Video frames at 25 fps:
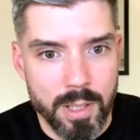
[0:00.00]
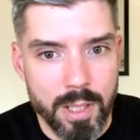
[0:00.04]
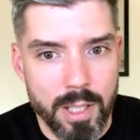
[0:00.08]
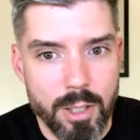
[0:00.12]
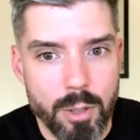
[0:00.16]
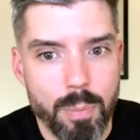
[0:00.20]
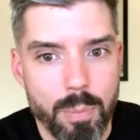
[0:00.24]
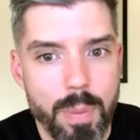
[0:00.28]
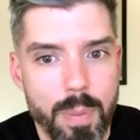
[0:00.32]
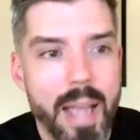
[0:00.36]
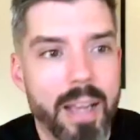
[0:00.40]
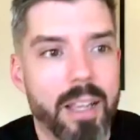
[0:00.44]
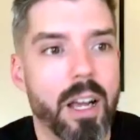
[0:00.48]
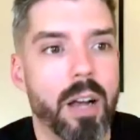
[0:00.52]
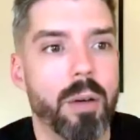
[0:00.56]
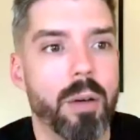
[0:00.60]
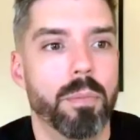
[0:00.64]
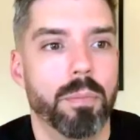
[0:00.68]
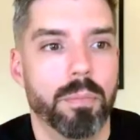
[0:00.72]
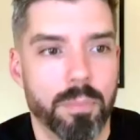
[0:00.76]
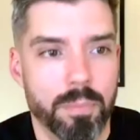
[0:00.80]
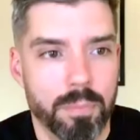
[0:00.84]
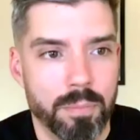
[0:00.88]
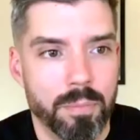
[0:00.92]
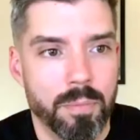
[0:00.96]
get you back
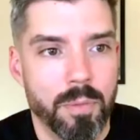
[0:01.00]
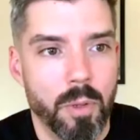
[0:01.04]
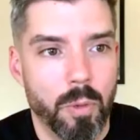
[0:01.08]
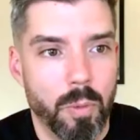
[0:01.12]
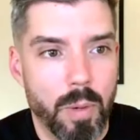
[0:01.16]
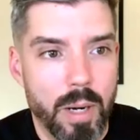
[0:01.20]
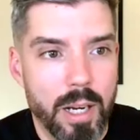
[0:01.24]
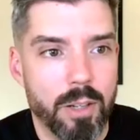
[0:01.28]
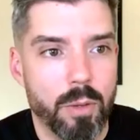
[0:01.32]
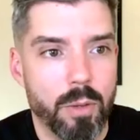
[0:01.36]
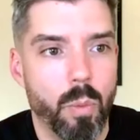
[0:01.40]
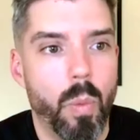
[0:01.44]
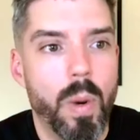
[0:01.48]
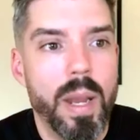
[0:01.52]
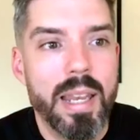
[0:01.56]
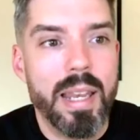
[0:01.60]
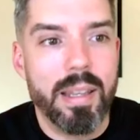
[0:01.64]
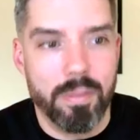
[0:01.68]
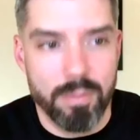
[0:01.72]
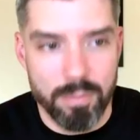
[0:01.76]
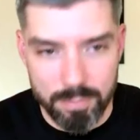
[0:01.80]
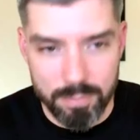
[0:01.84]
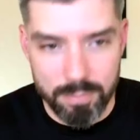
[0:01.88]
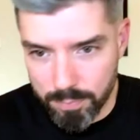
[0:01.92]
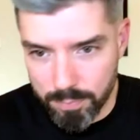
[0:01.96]
up, ready to win.